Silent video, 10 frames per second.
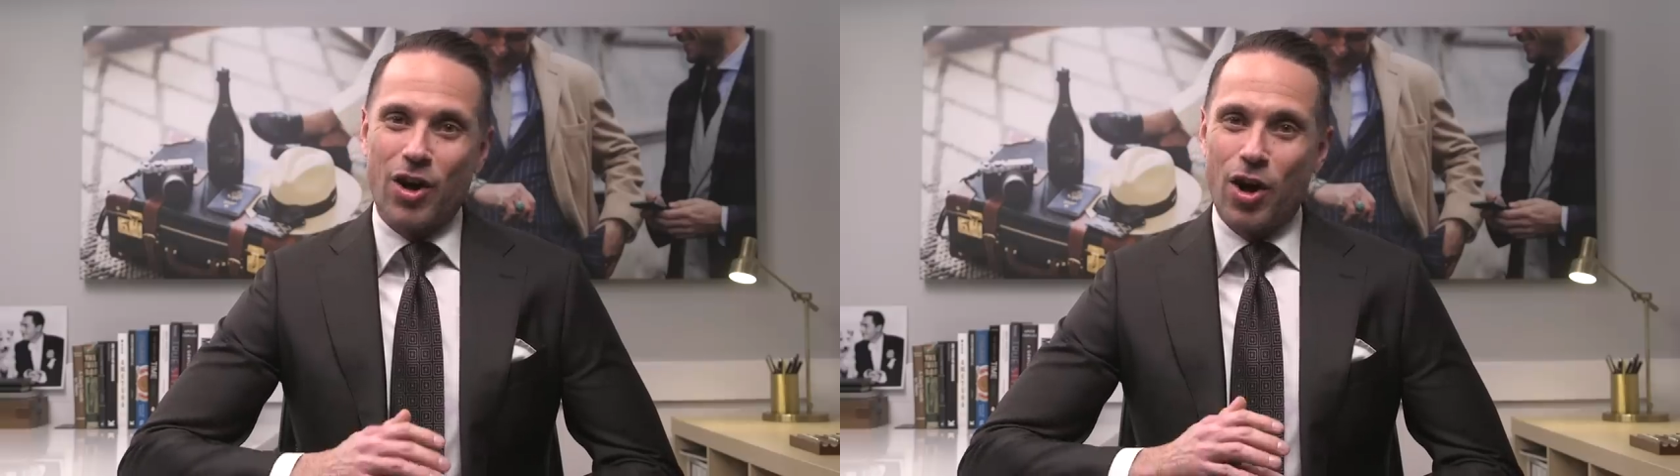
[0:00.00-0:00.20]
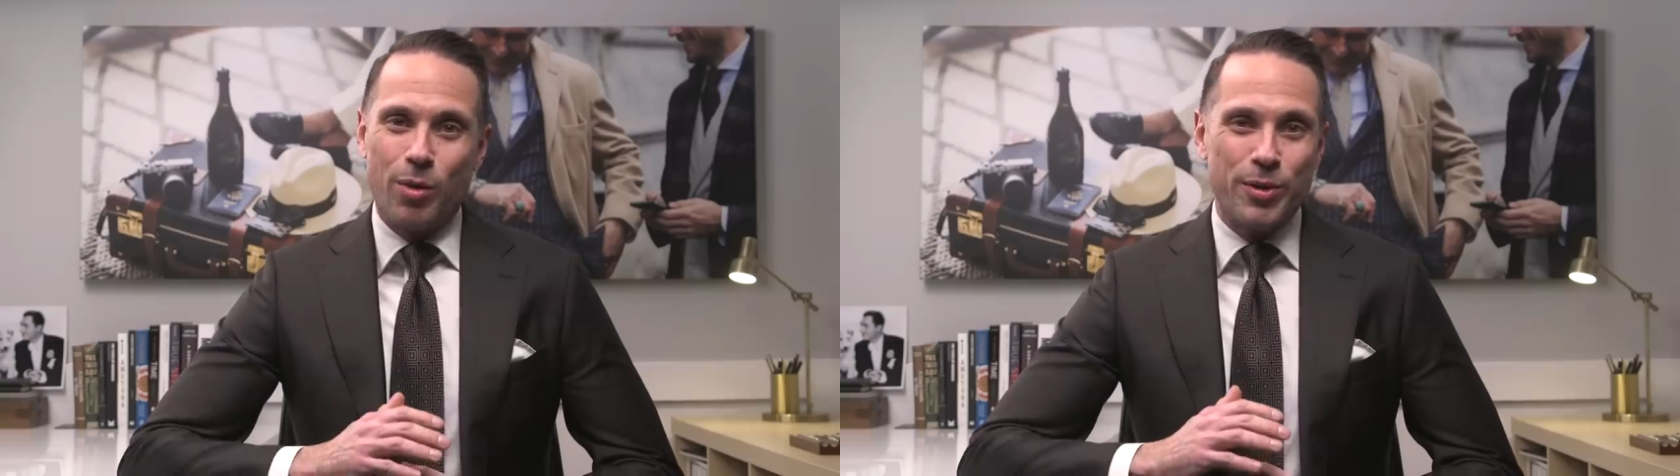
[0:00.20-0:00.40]

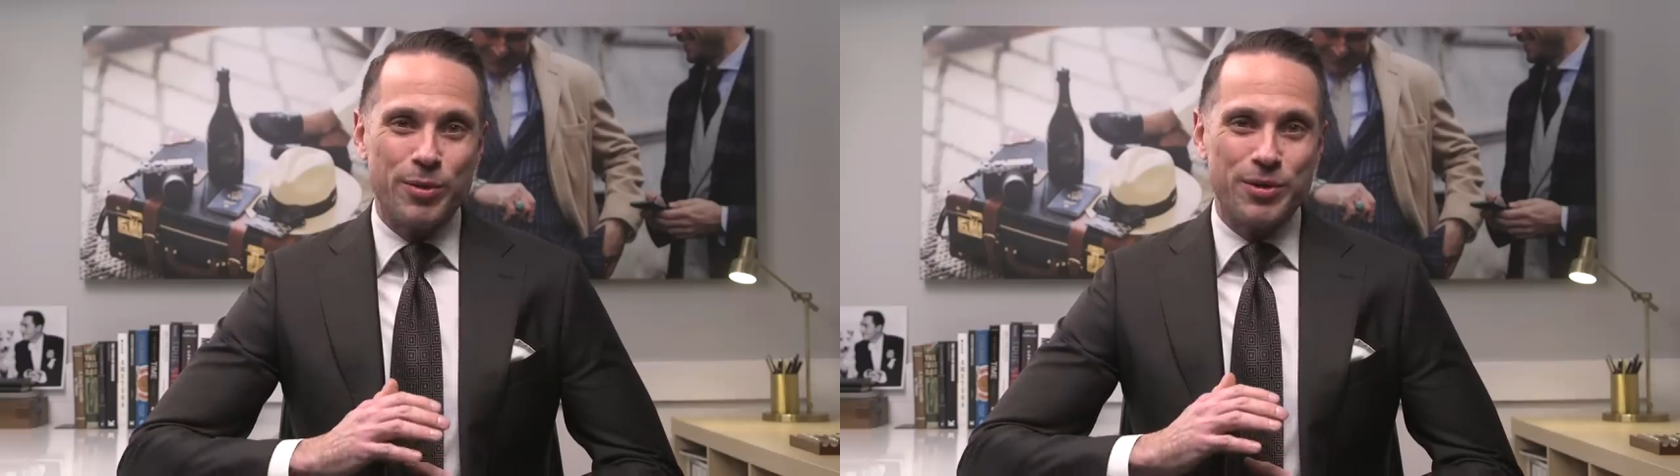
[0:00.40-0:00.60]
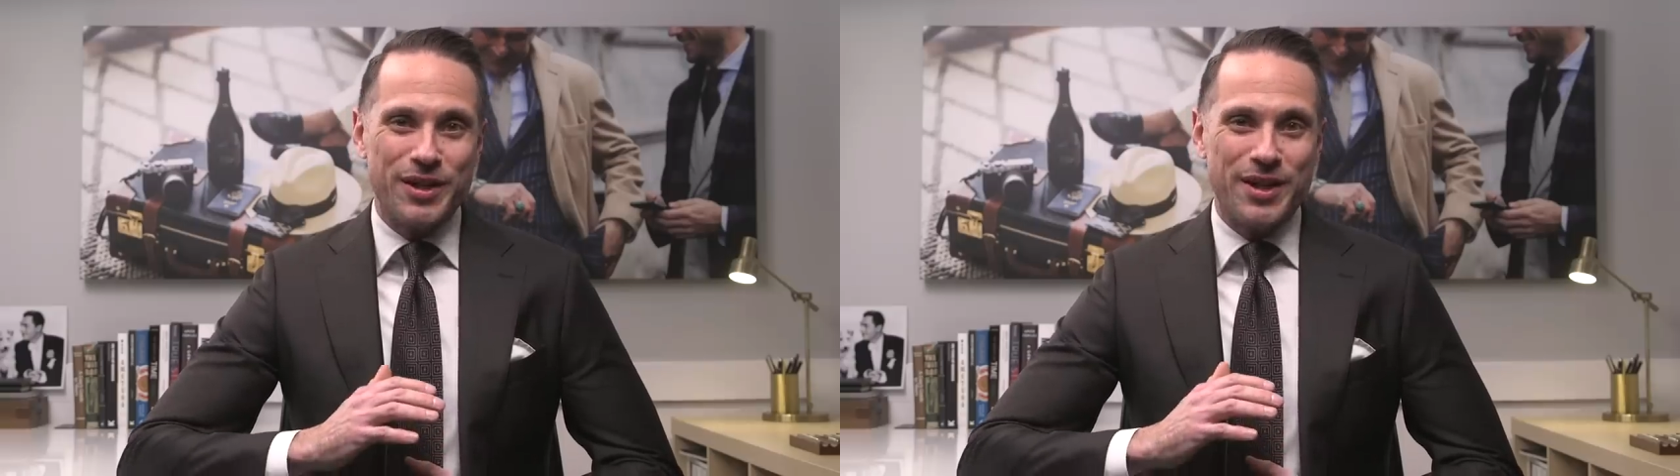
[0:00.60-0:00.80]
almost